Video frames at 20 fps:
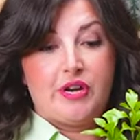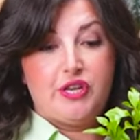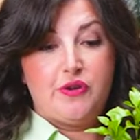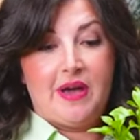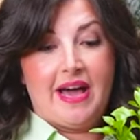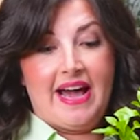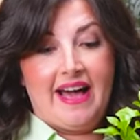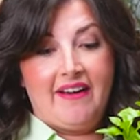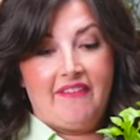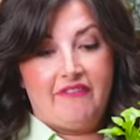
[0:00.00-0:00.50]
when
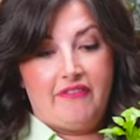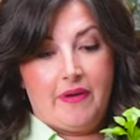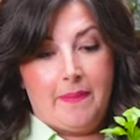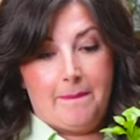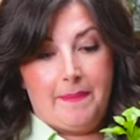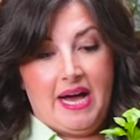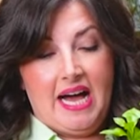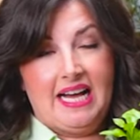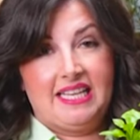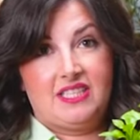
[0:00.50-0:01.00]
you have
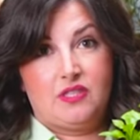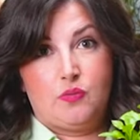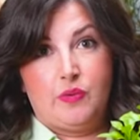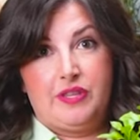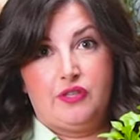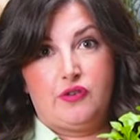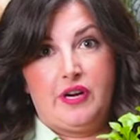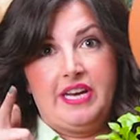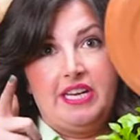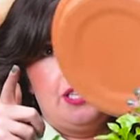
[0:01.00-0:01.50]
pots
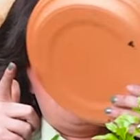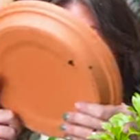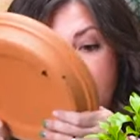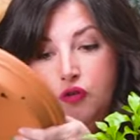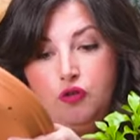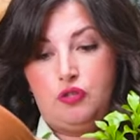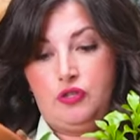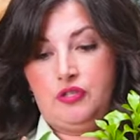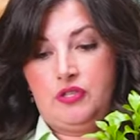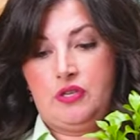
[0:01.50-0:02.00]
with drainage
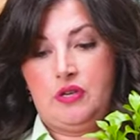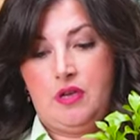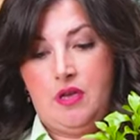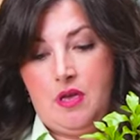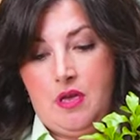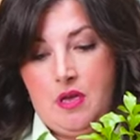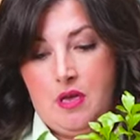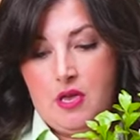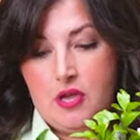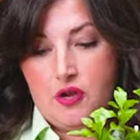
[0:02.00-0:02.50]
holes,
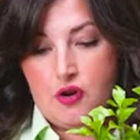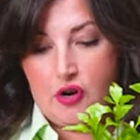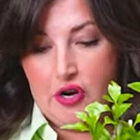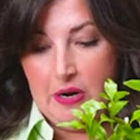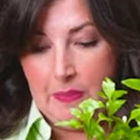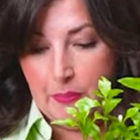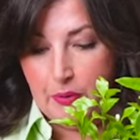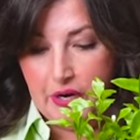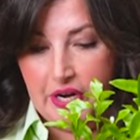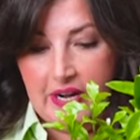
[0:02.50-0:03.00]
you're
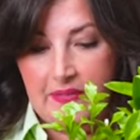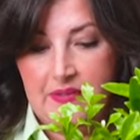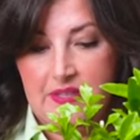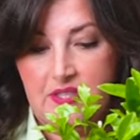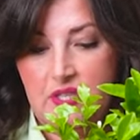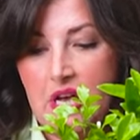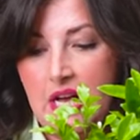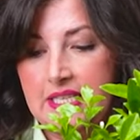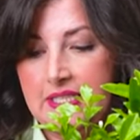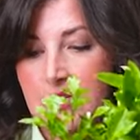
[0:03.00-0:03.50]
going to put it in the
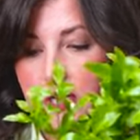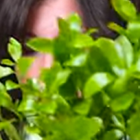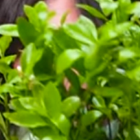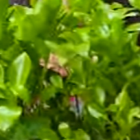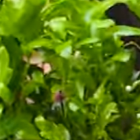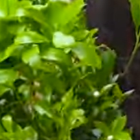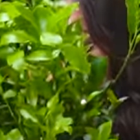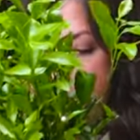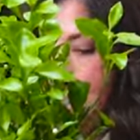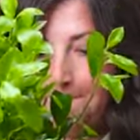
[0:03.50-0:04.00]

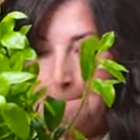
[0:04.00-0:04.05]
saucer,